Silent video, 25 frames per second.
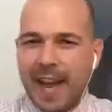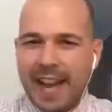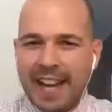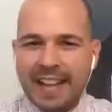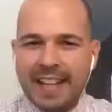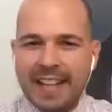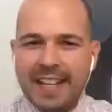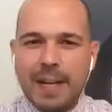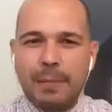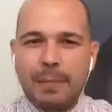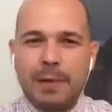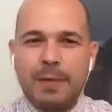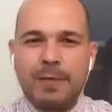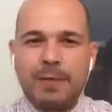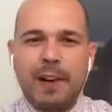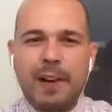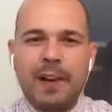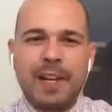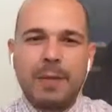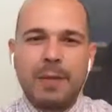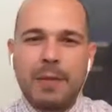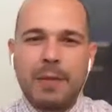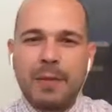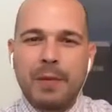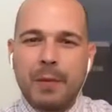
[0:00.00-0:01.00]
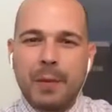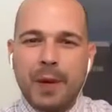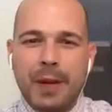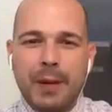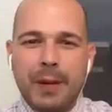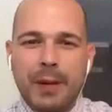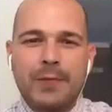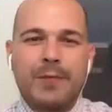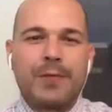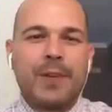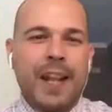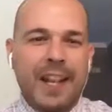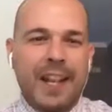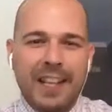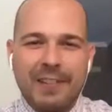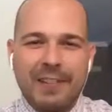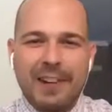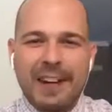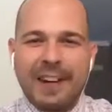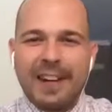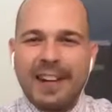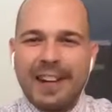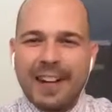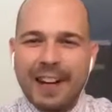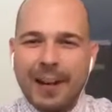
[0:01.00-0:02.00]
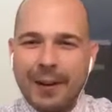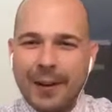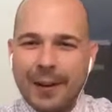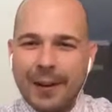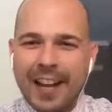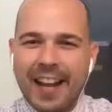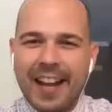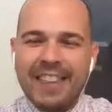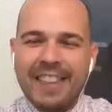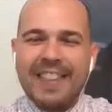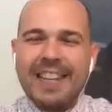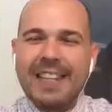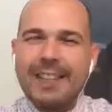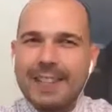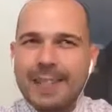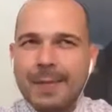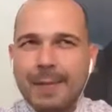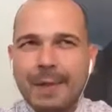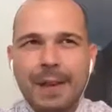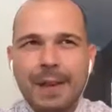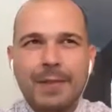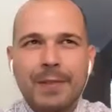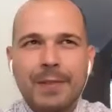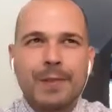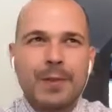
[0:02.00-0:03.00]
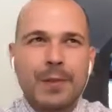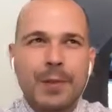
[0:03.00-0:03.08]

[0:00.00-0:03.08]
end up and running. But when I was finally ready to go, I think it's about